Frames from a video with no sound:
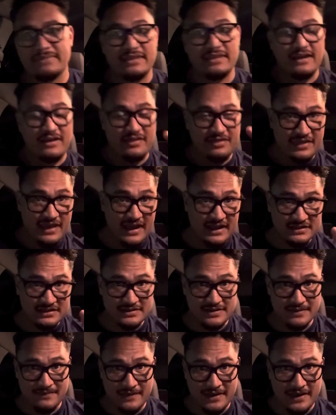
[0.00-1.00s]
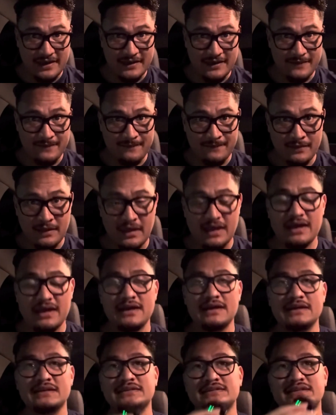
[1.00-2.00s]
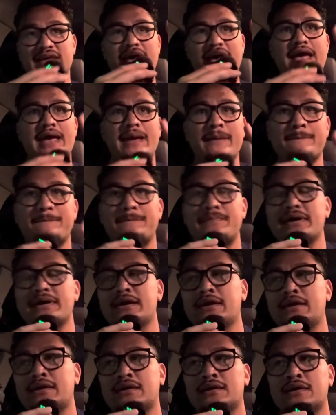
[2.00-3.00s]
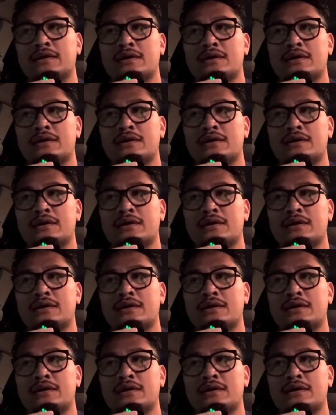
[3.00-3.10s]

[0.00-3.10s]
That to me is a big